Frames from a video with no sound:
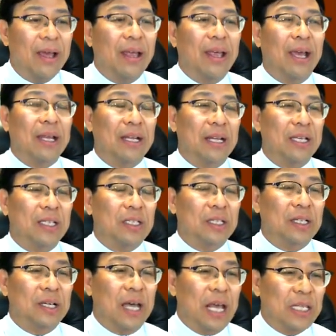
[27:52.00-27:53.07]
and then
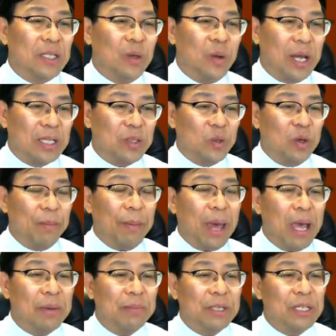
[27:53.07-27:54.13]
so as long as your
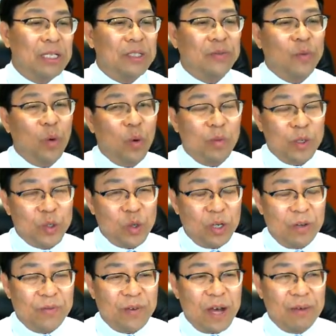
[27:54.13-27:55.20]
payment is for over
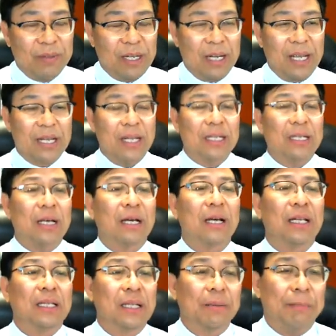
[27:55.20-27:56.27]
$25, and then
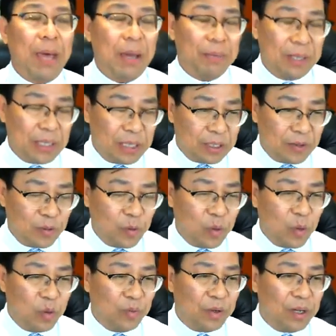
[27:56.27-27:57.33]
the payment is
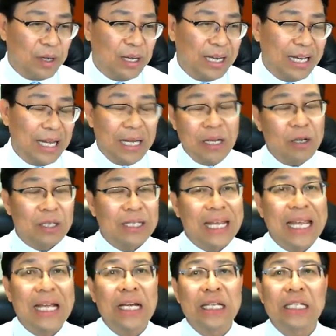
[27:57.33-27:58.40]
over, now
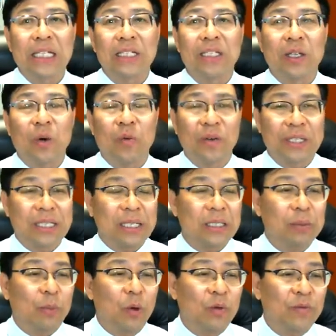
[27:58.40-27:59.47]
English is over
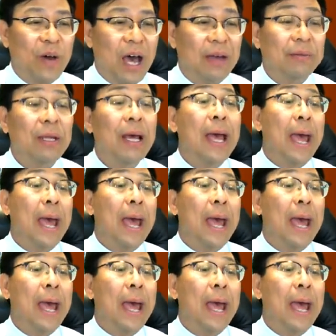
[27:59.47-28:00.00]
6.5,